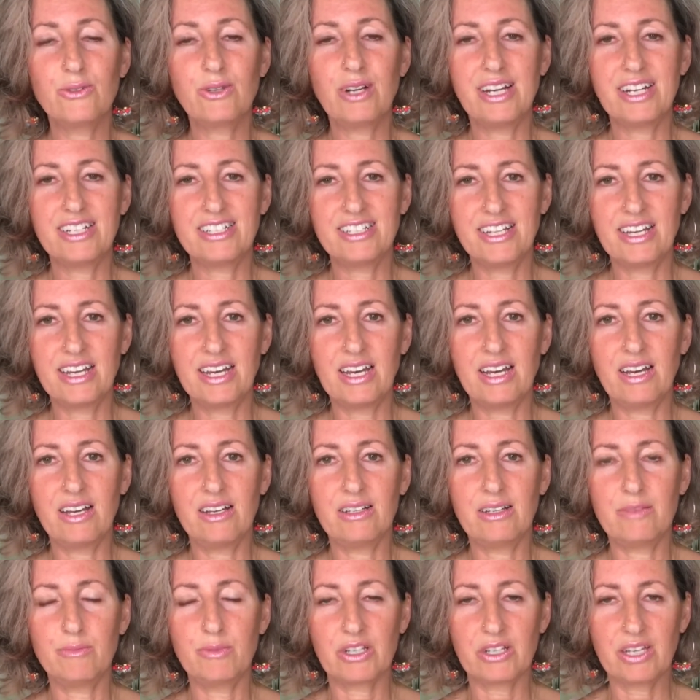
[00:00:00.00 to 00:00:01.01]
right
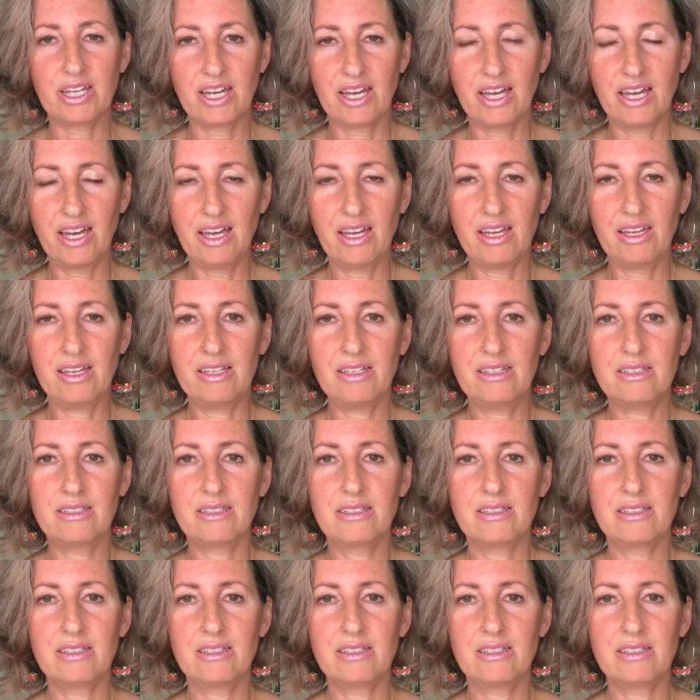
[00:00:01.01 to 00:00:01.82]
now, I'm okay,